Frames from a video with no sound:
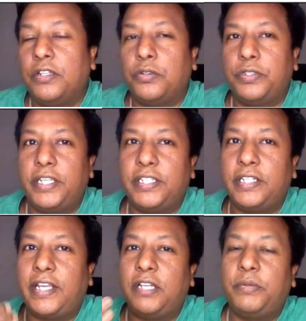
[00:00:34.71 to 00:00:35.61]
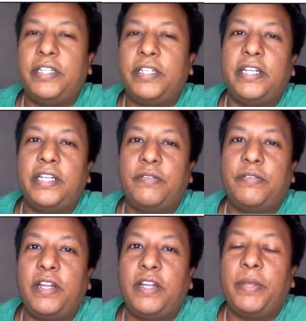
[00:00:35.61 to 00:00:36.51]
So JSON can be written in
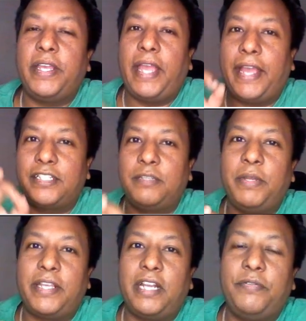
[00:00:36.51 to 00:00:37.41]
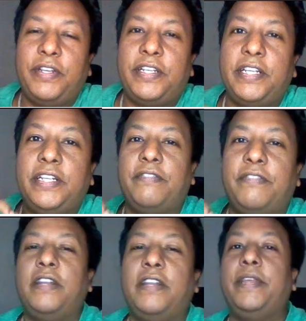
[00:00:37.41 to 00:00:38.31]
different way, XML can be written in
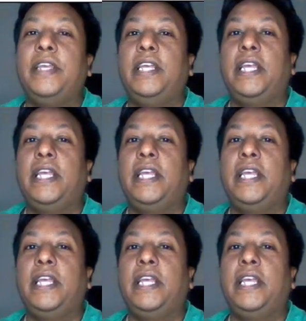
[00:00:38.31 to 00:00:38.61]
different way,